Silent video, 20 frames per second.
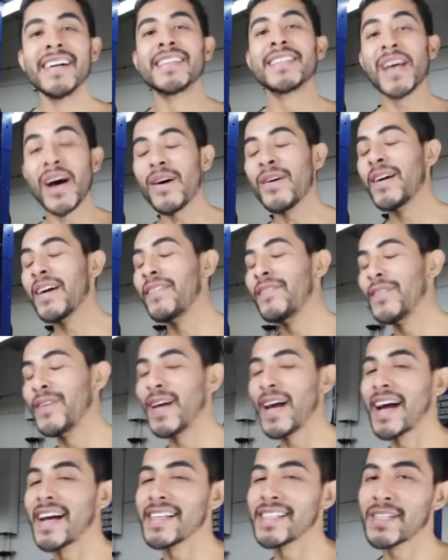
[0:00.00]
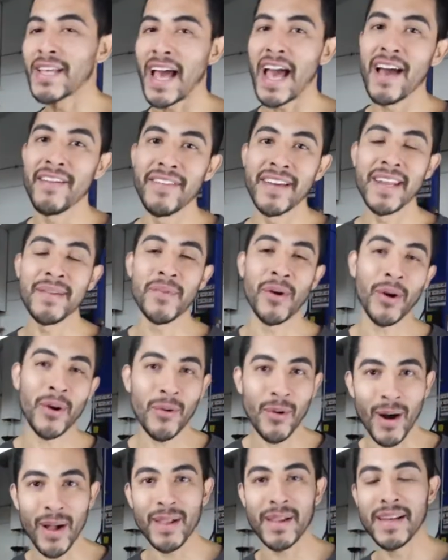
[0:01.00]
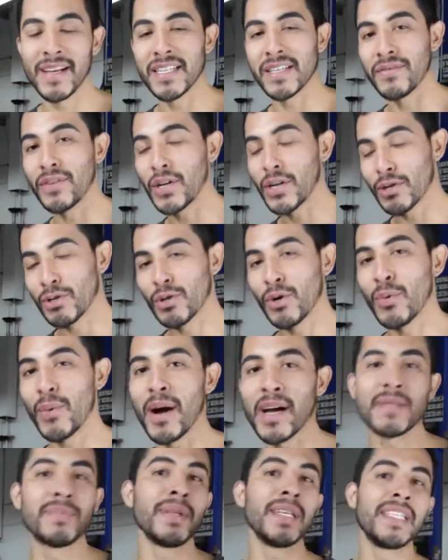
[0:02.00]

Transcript: So if you guys have any more qualities of a good toolbox,